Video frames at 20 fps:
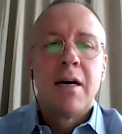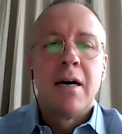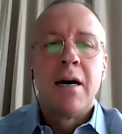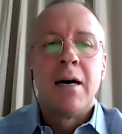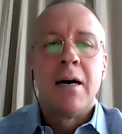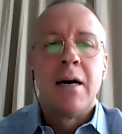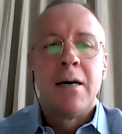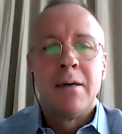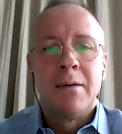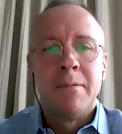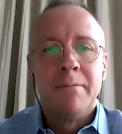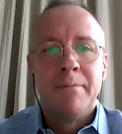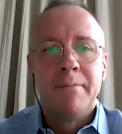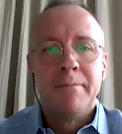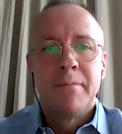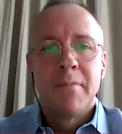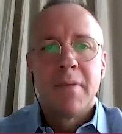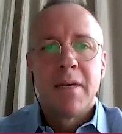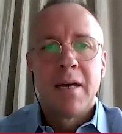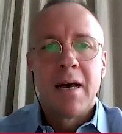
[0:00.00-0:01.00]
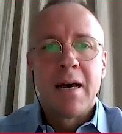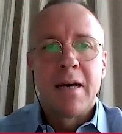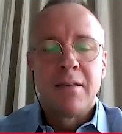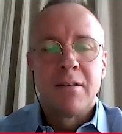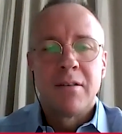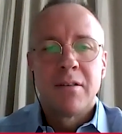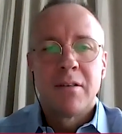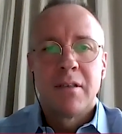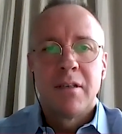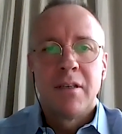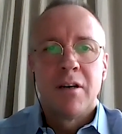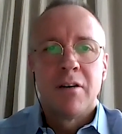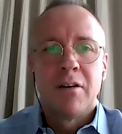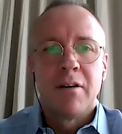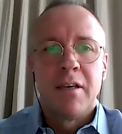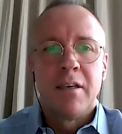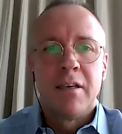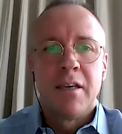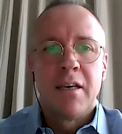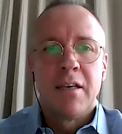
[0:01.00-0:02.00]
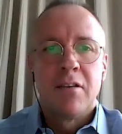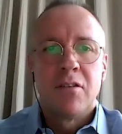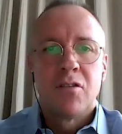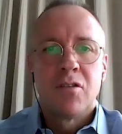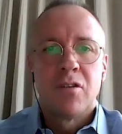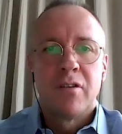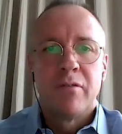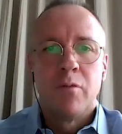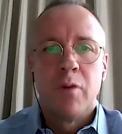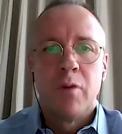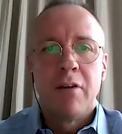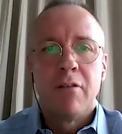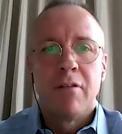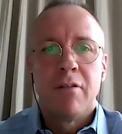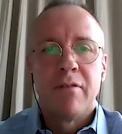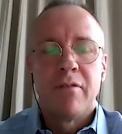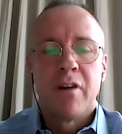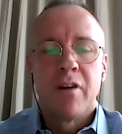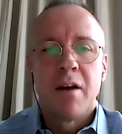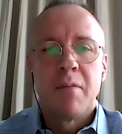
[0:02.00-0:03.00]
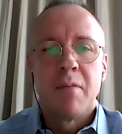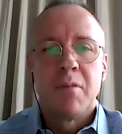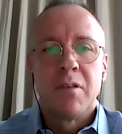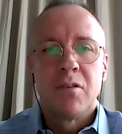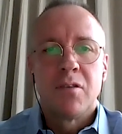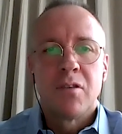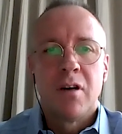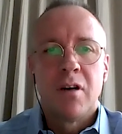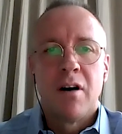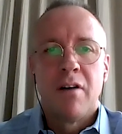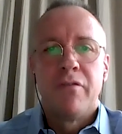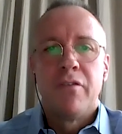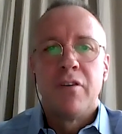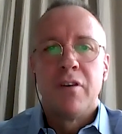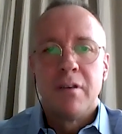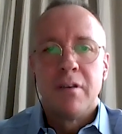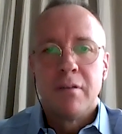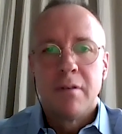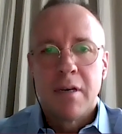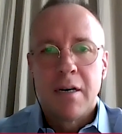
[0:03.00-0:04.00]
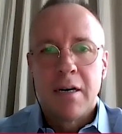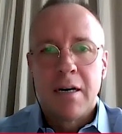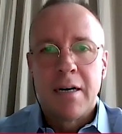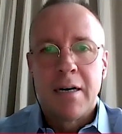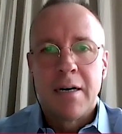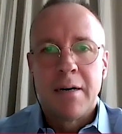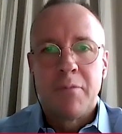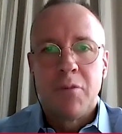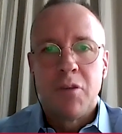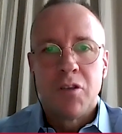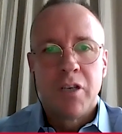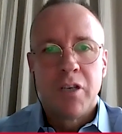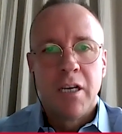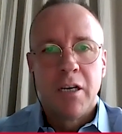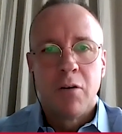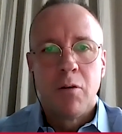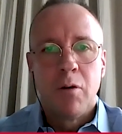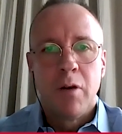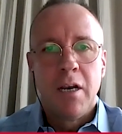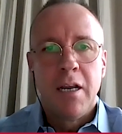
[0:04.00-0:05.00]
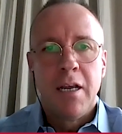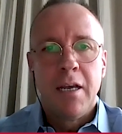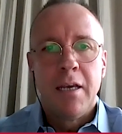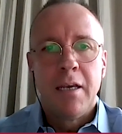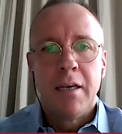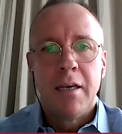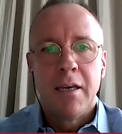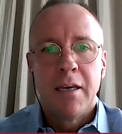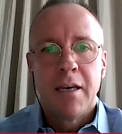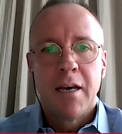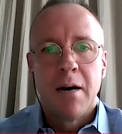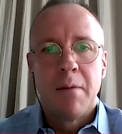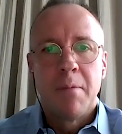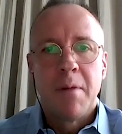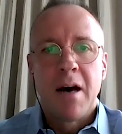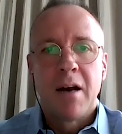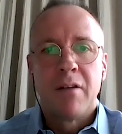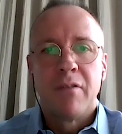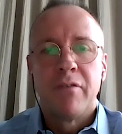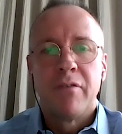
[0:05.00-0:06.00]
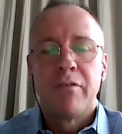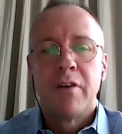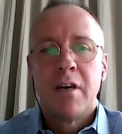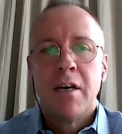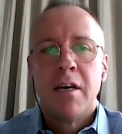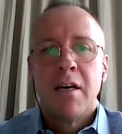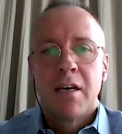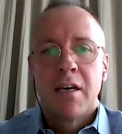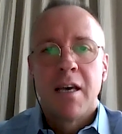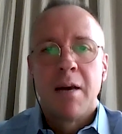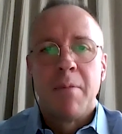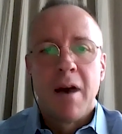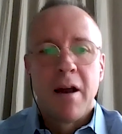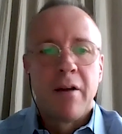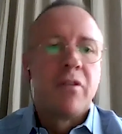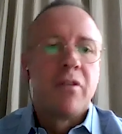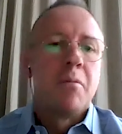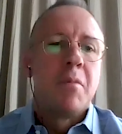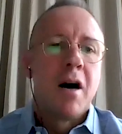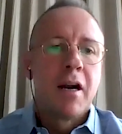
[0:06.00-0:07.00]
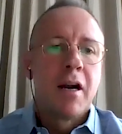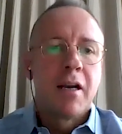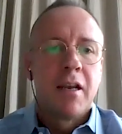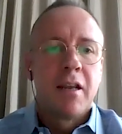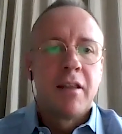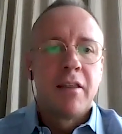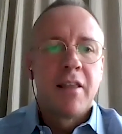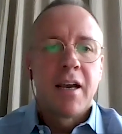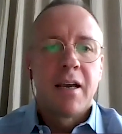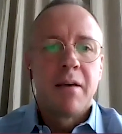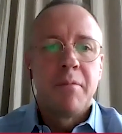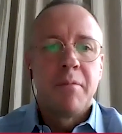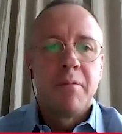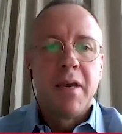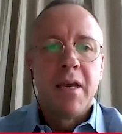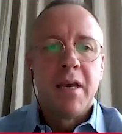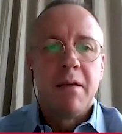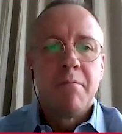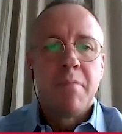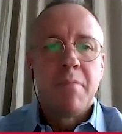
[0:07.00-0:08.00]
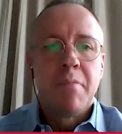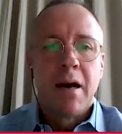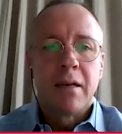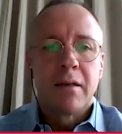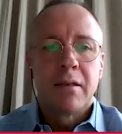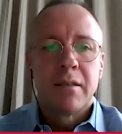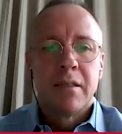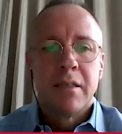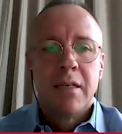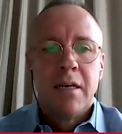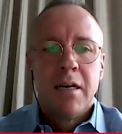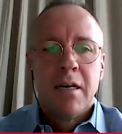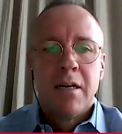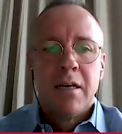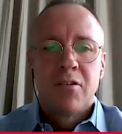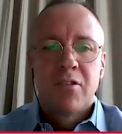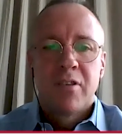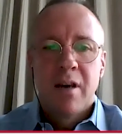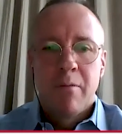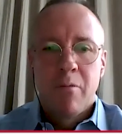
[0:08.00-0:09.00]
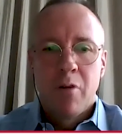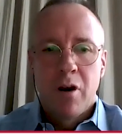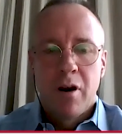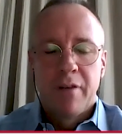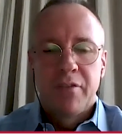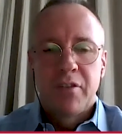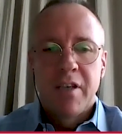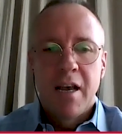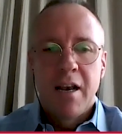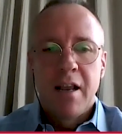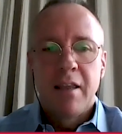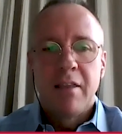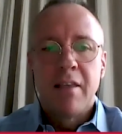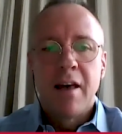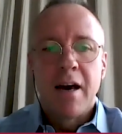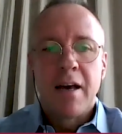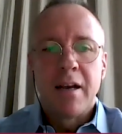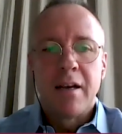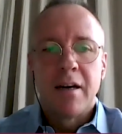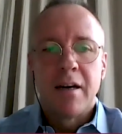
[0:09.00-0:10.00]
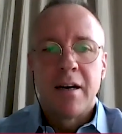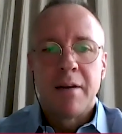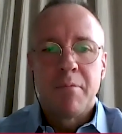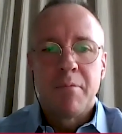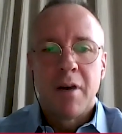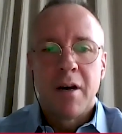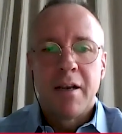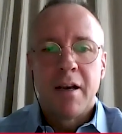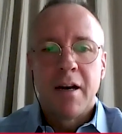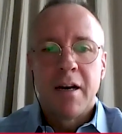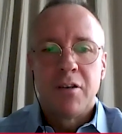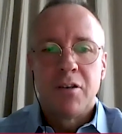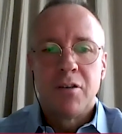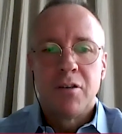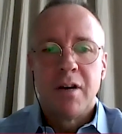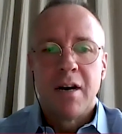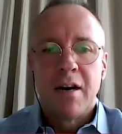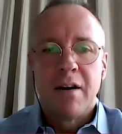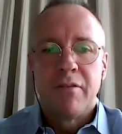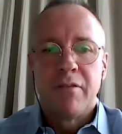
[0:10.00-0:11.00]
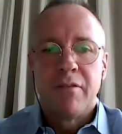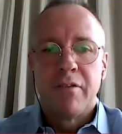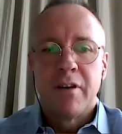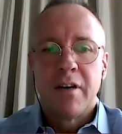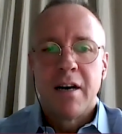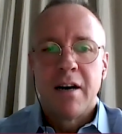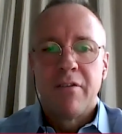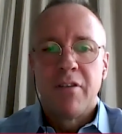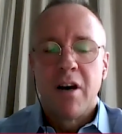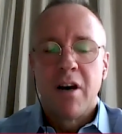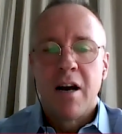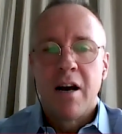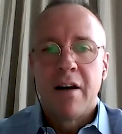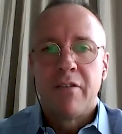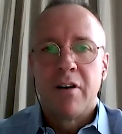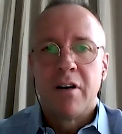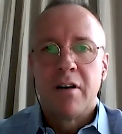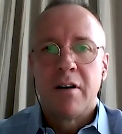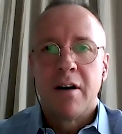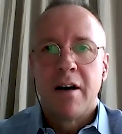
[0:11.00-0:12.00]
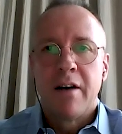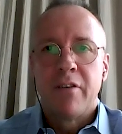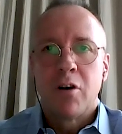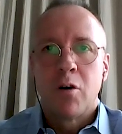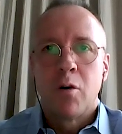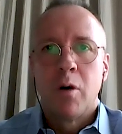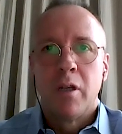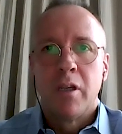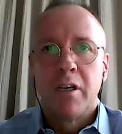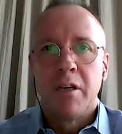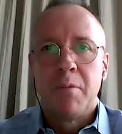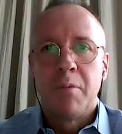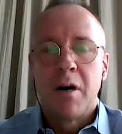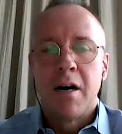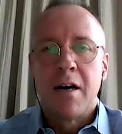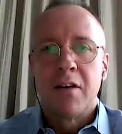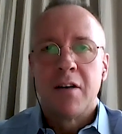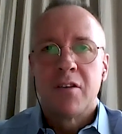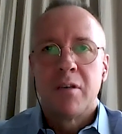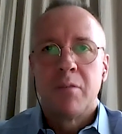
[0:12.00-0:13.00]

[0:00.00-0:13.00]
And, you know, in sort of weaker environments, often you see liquidity come out of the market, and that can be an impact. Somewhat offsetting that, I do have a quality bias.